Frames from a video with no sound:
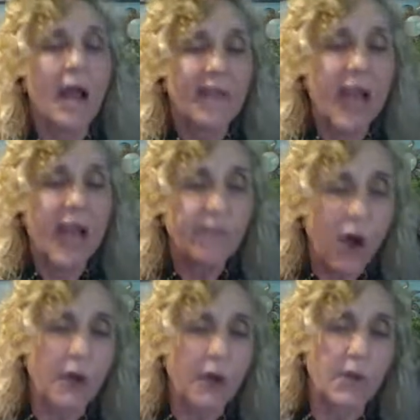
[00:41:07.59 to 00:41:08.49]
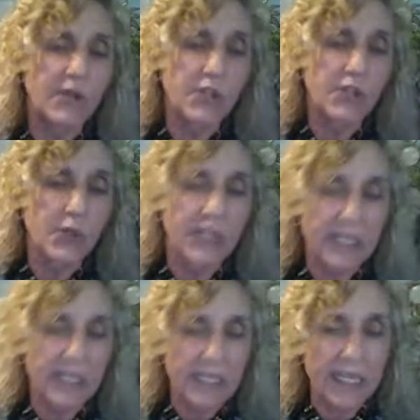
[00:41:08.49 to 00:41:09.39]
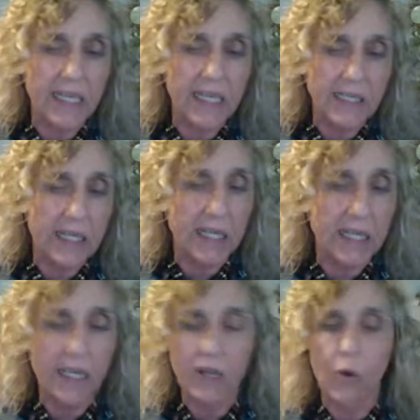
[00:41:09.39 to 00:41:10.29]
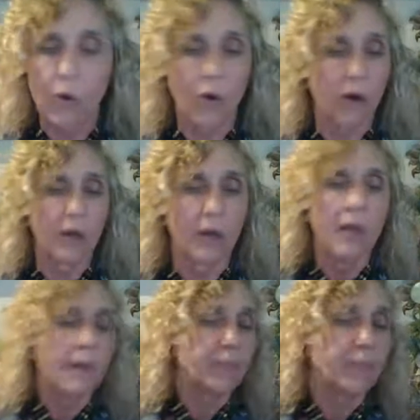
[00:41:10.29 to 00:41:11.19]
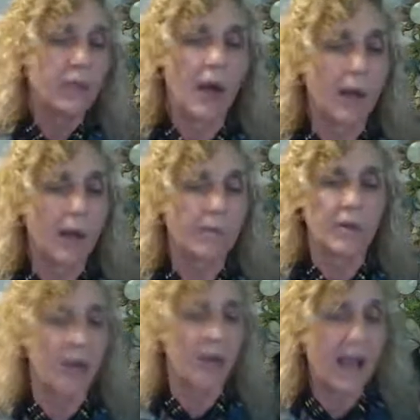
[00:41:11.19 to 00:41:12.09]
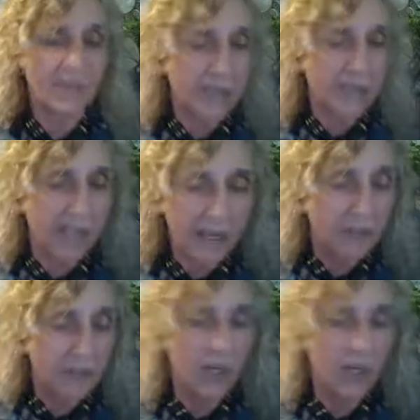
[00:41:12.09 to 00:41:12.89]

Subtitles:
that farmer is using DDT or glyphosate,